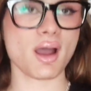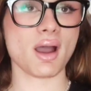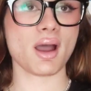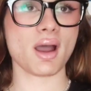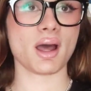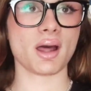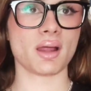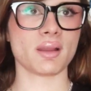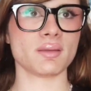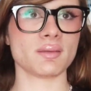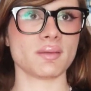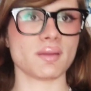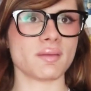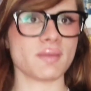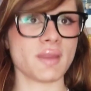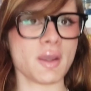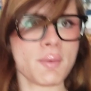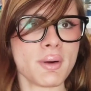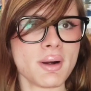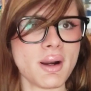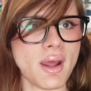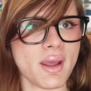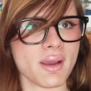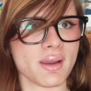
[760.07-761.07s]
and they
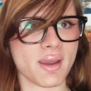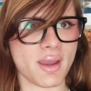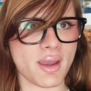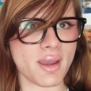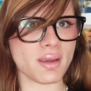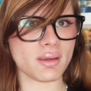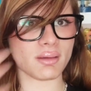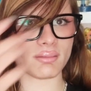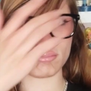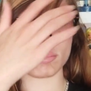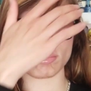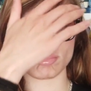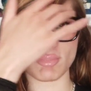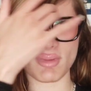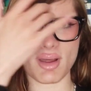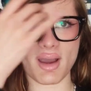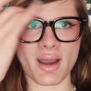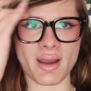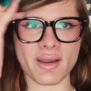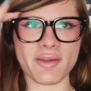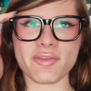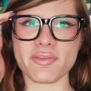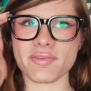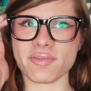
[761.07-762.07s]
were like, hey, I